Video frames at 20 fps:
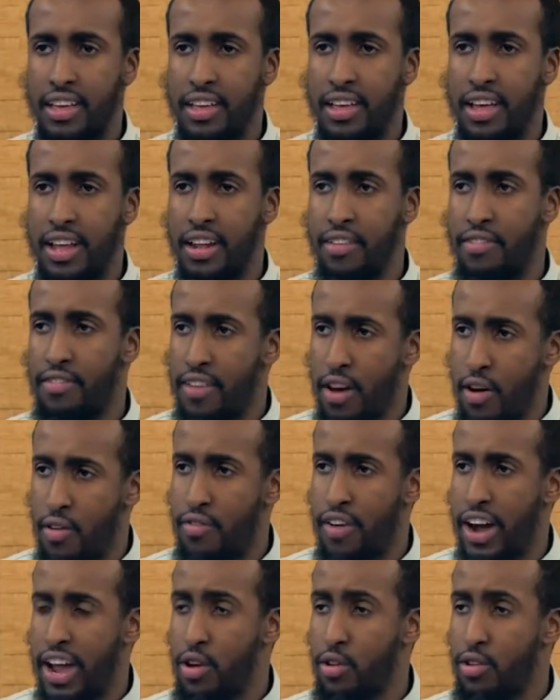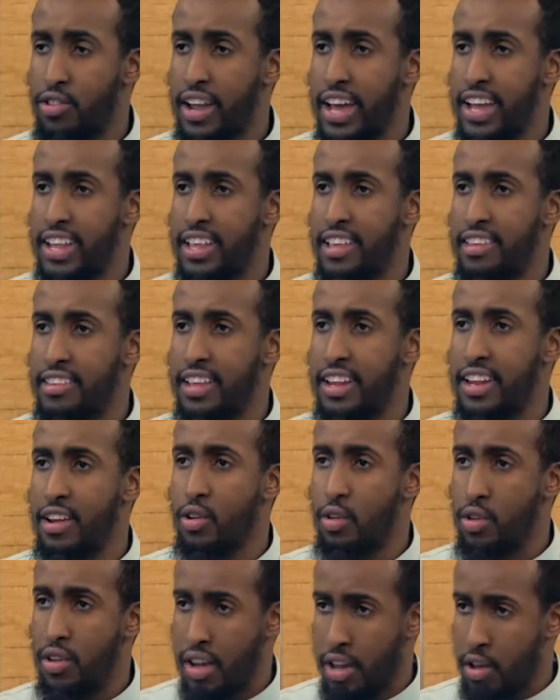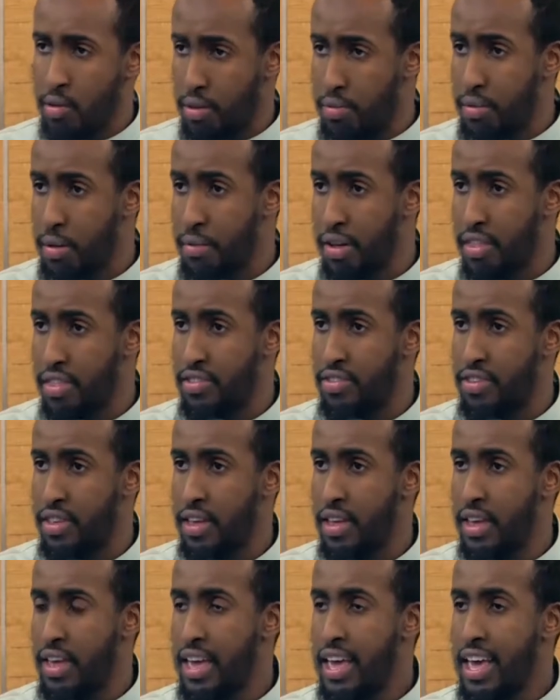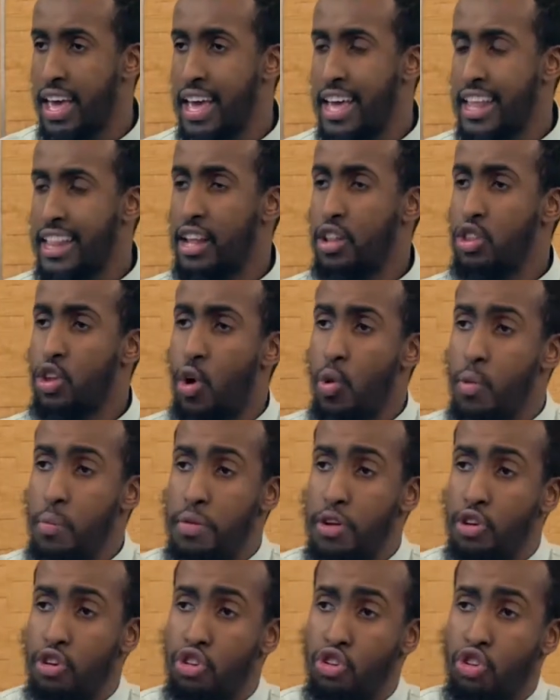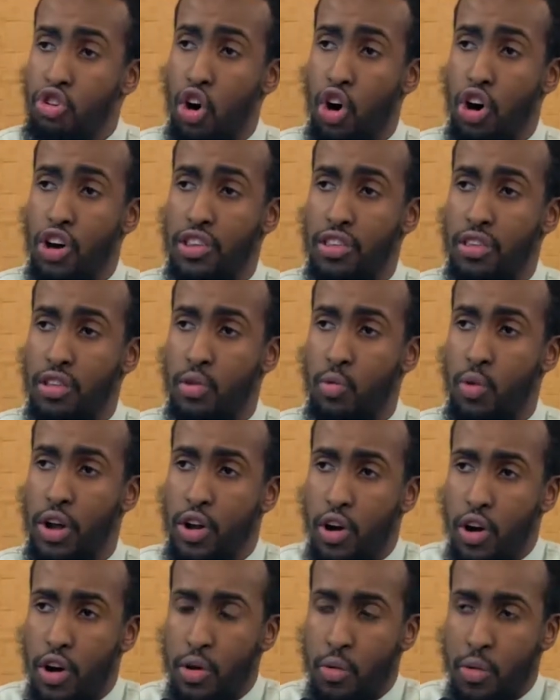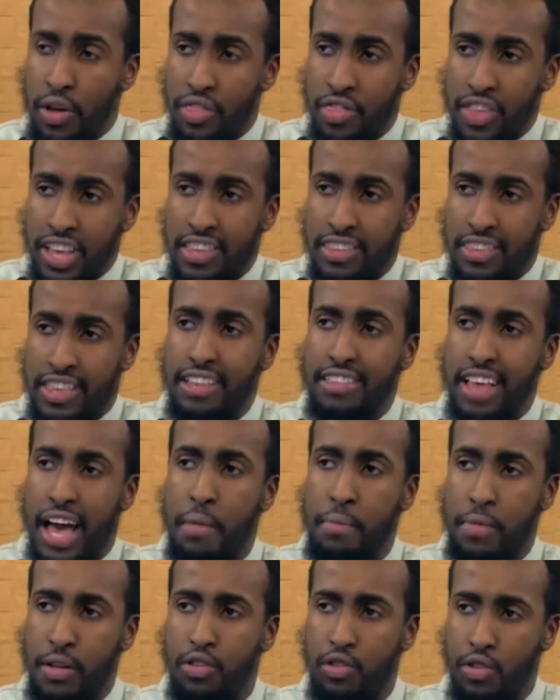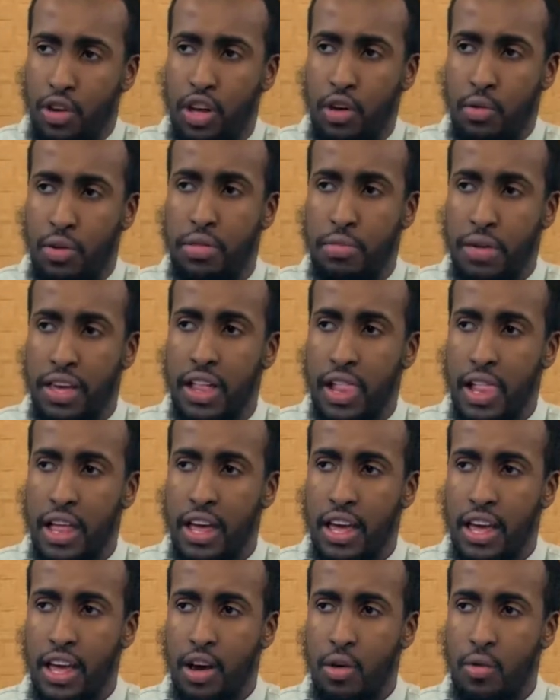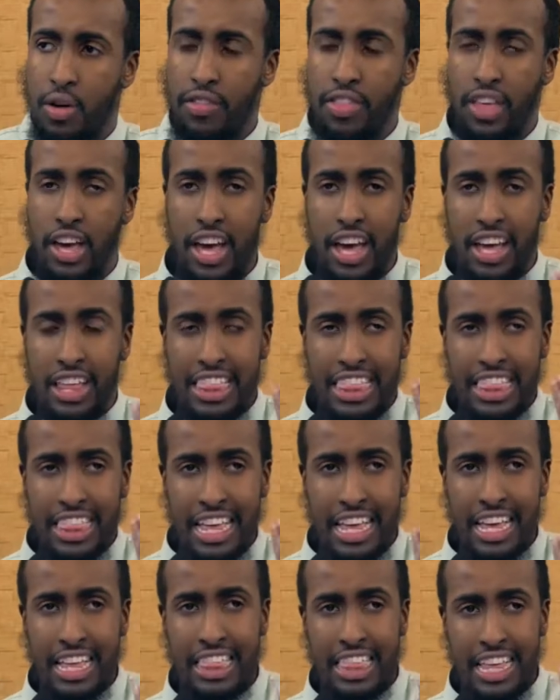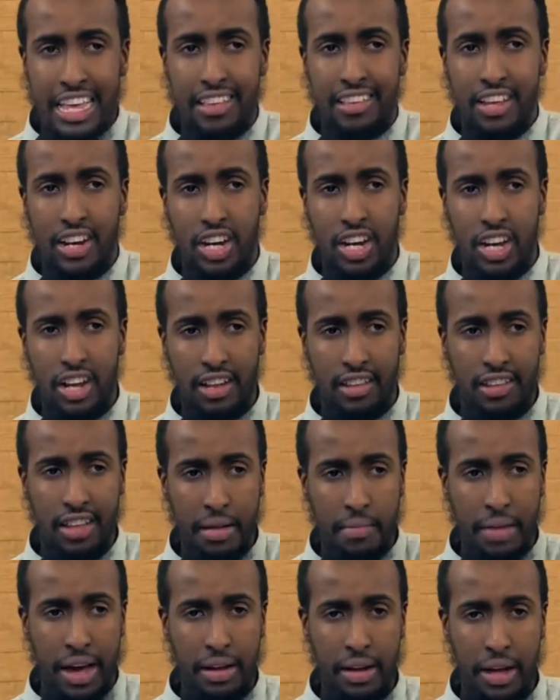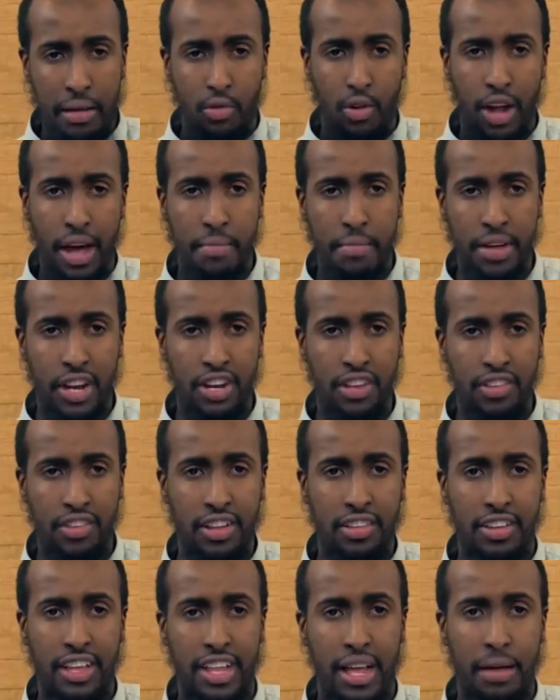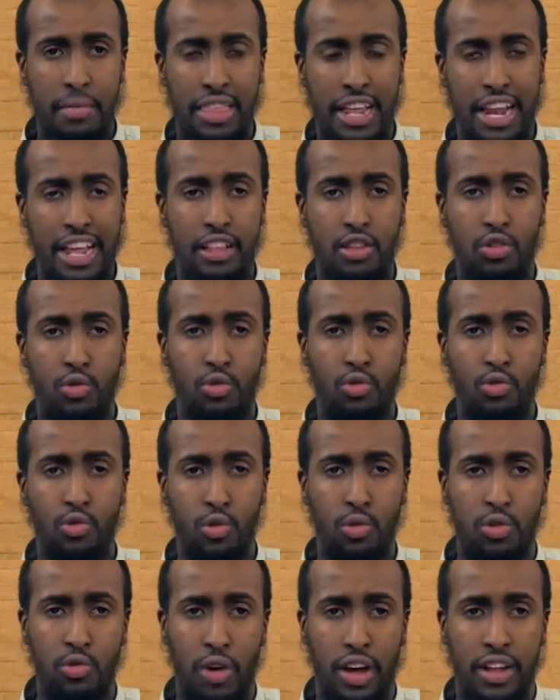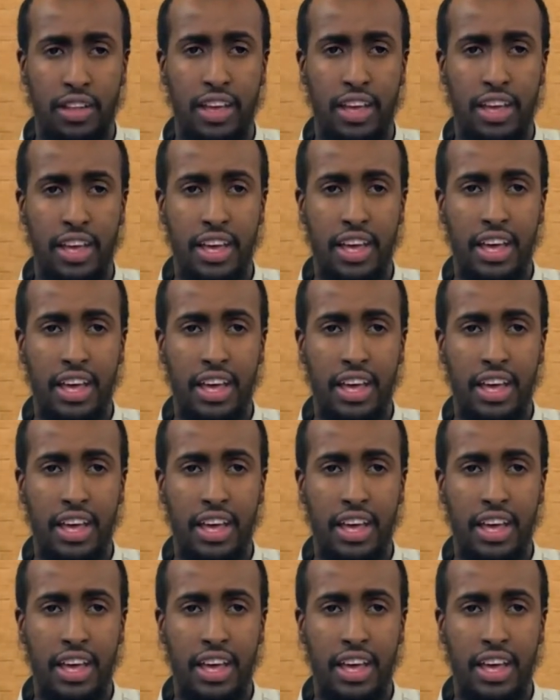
And the hellfire looks like this. And are you with me, brothers? Then don't be shocked when, when these things happen to you. Are you with me? One of the th- things that Shaykh al-Islam Muhammad Abdul Wahab mentions in his kitab, Thalathatul Usul, was what?